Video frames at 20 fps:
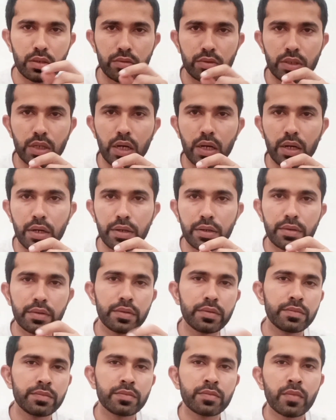meters
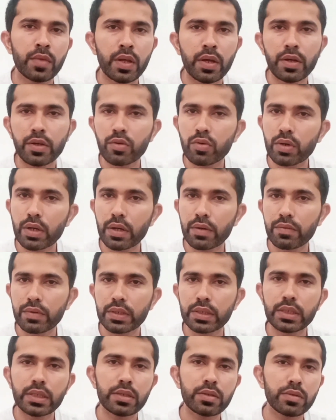high. You can
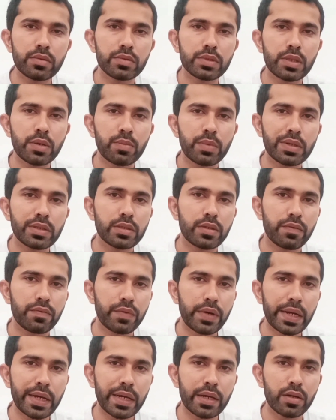view examples of
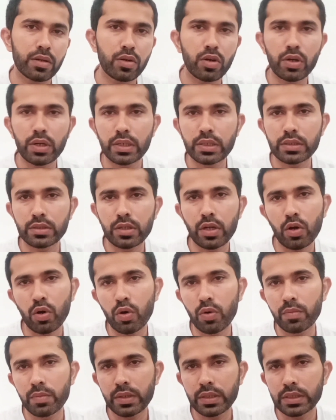Frank Lloyd Wright's
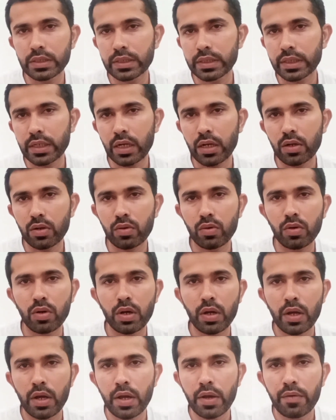homes in
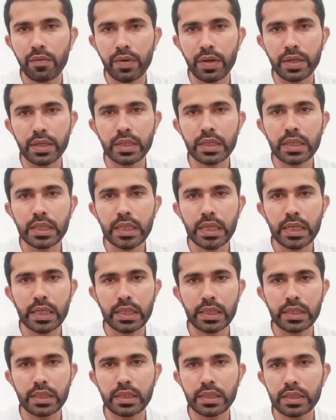Chicago, where he
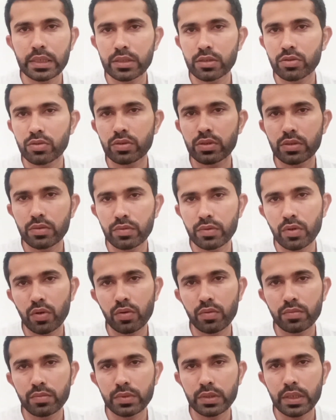created exquisite
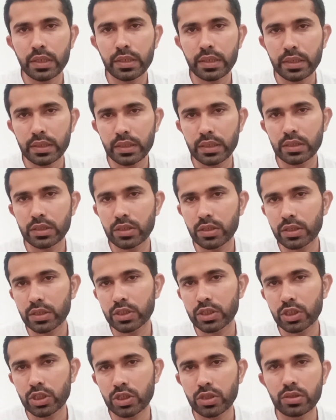homes and other
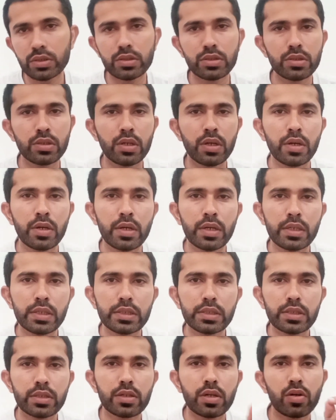structures.
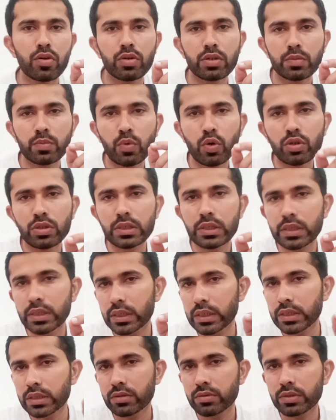Chicago
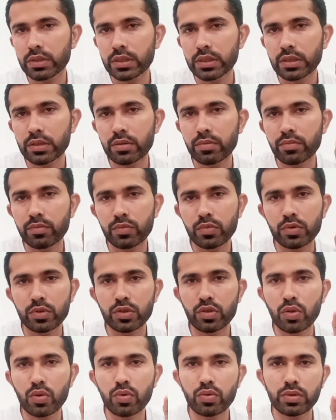boasts industries,
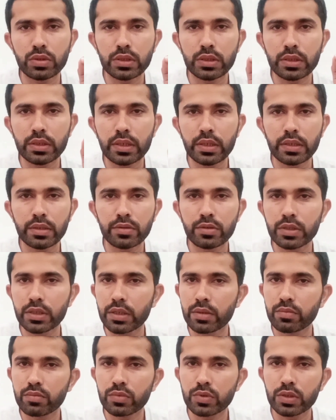stores,
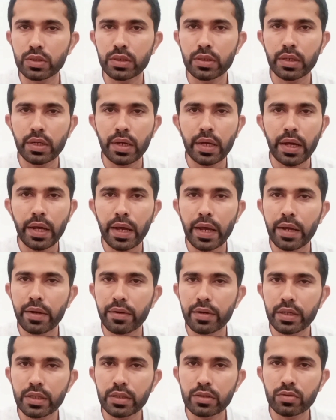museums,
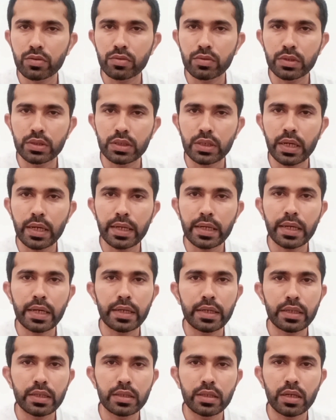and restaurants
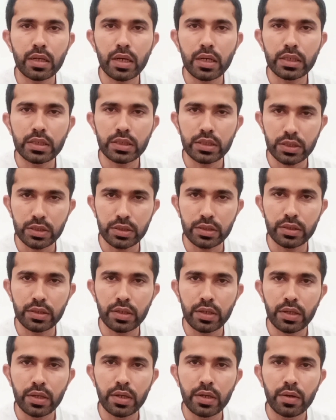like any other large
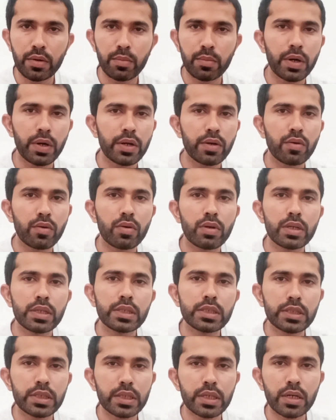city, but
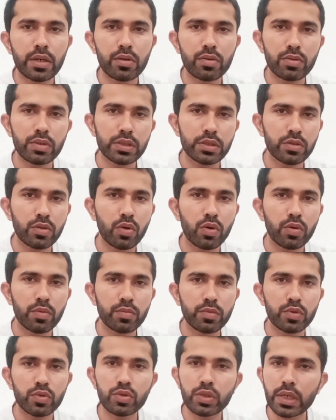only Chicago is
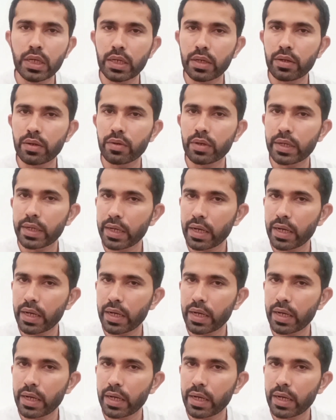home to the